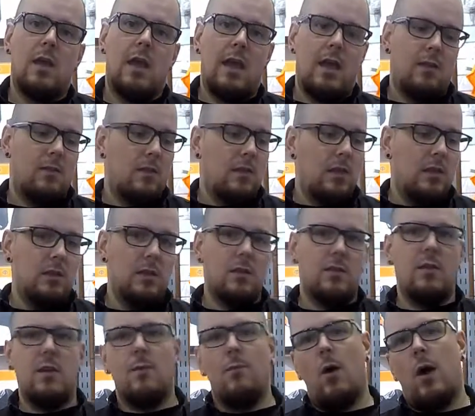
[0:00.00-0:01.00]
and the
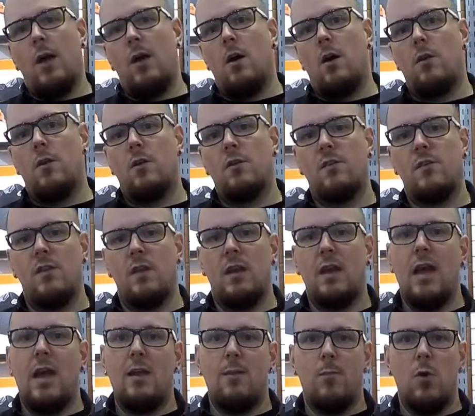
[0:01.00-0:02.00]
lithium ion are
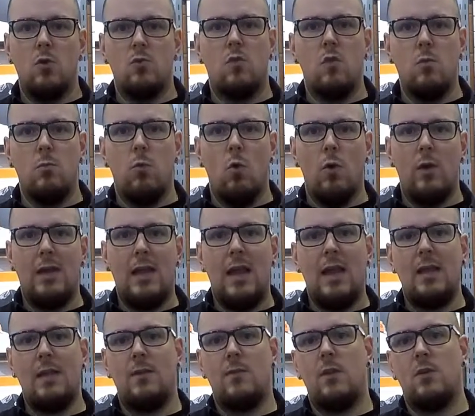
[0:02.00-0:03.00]
sitting at about
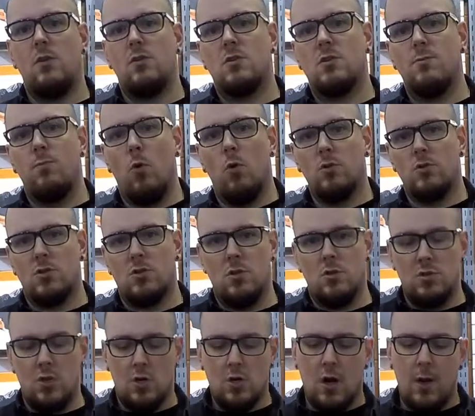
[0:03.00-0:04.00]
2.8 and then your
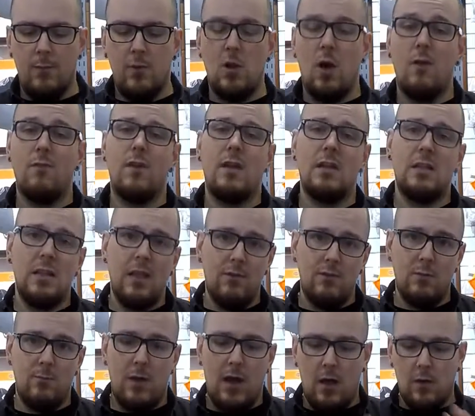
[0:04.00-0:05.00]
Sportsters are coming off at
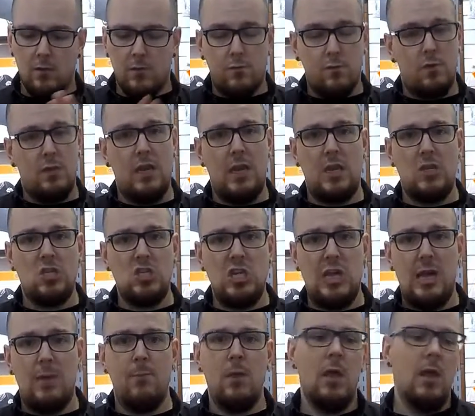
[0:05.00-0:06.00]
11 pounds for the
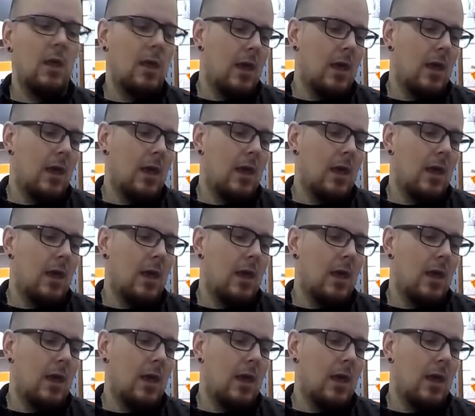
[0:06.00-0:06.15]
AGM